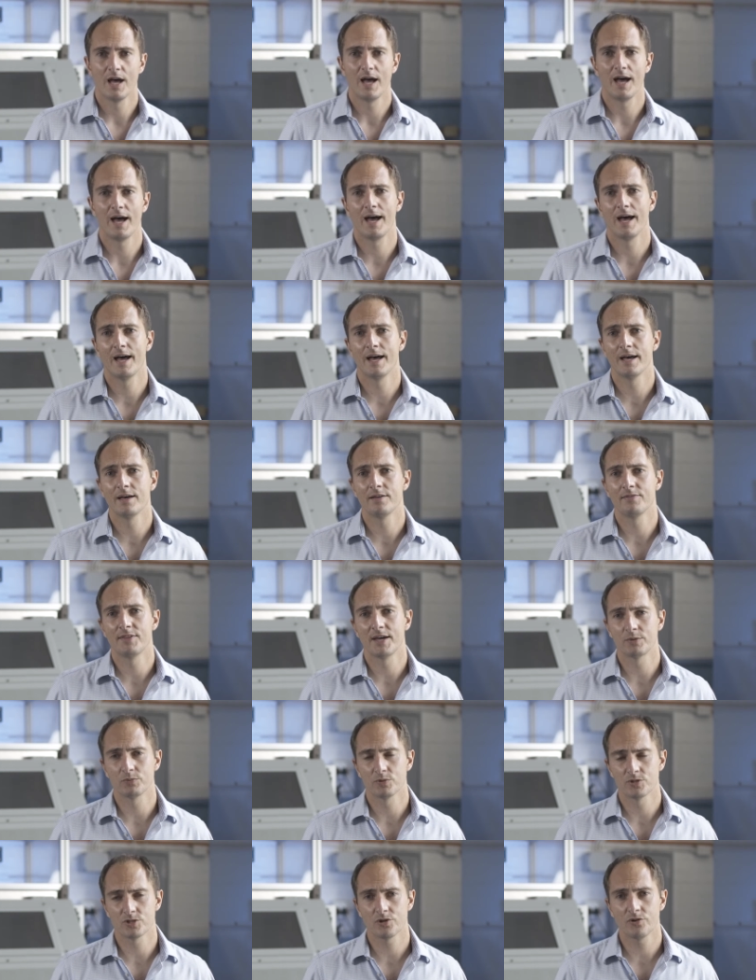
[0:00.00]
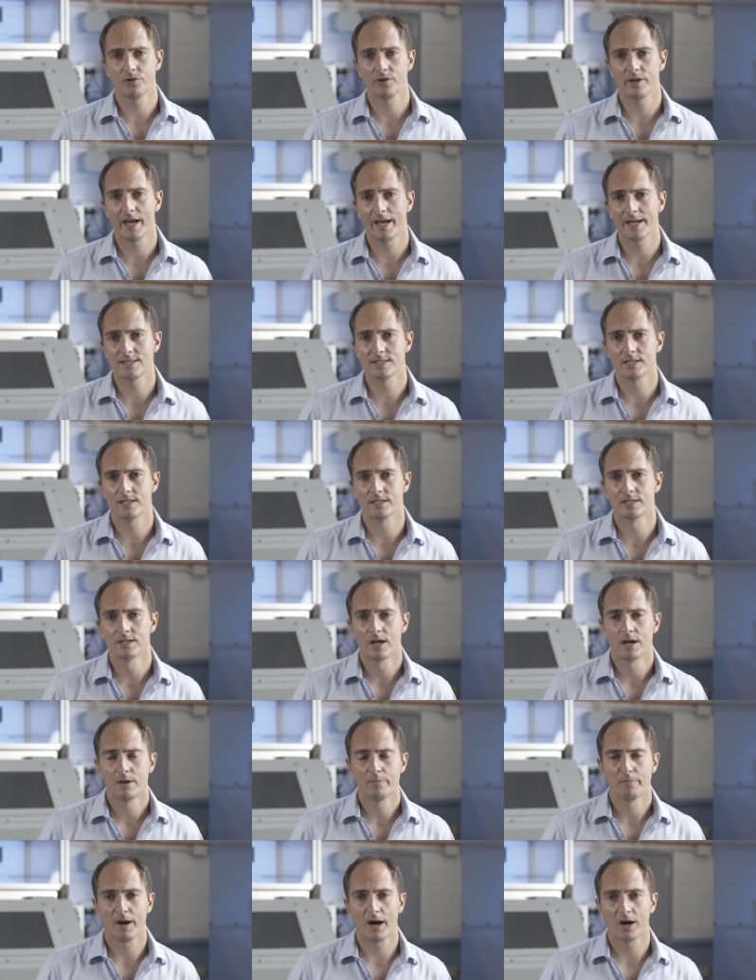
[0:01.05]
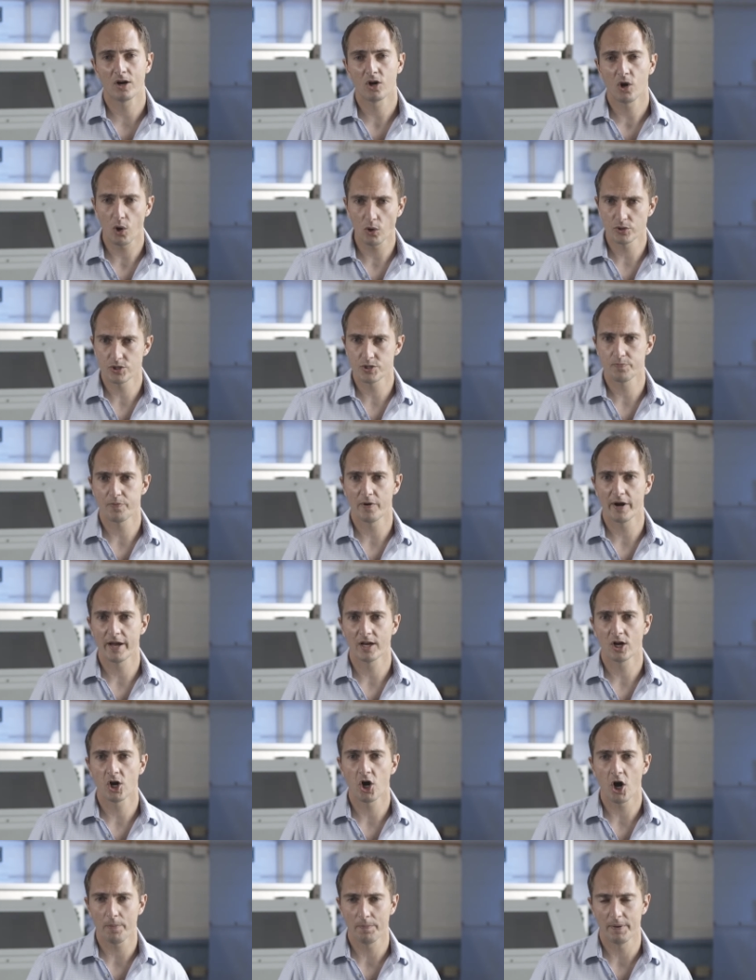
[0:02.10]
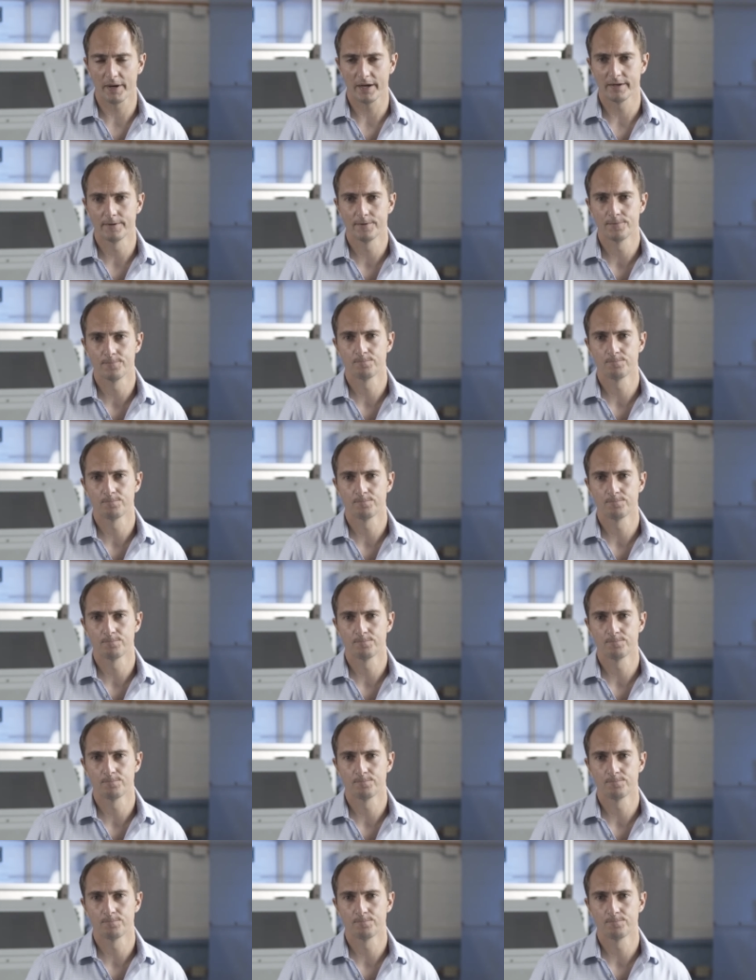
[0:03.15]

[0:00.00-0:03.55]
uh, that was created by cold spraying copper.